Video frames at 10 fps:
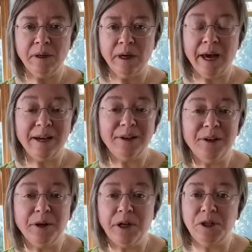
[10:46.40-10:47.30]
I
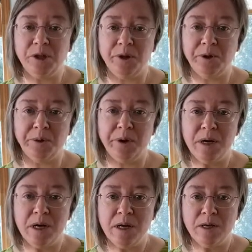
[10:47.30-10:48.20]
encourage you
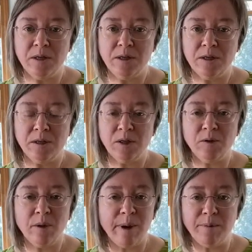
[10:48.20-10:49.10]
to
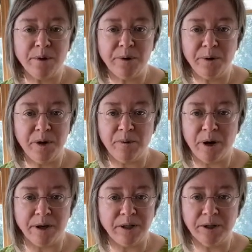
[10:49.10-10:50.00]
remember who you
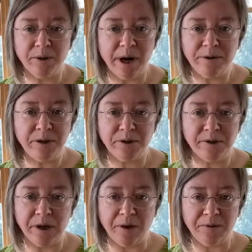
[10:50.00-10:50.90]
are, to ground
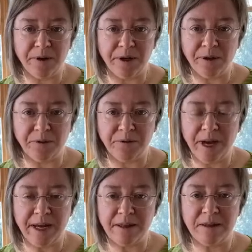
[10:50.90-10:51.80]
yourself in your
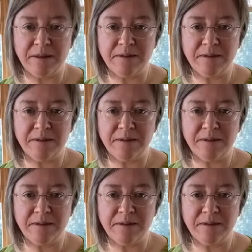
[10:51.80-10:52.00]
faith,